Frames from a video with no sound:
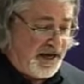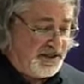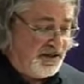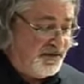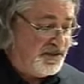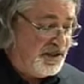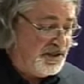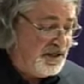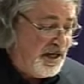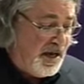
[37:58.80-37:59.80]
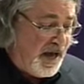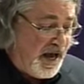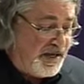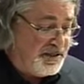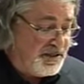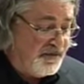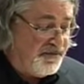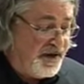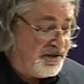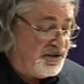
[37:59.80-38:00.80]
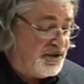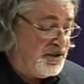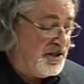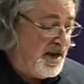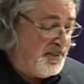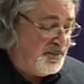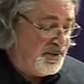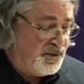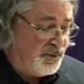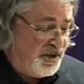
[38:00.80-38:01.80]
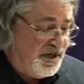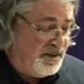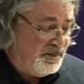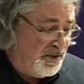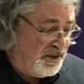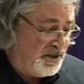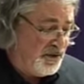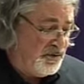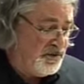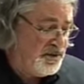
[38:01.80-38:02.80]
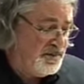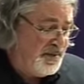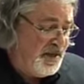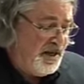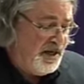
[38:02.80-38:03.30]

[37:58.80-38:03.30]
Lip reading: activities, and functions that happen between molecules.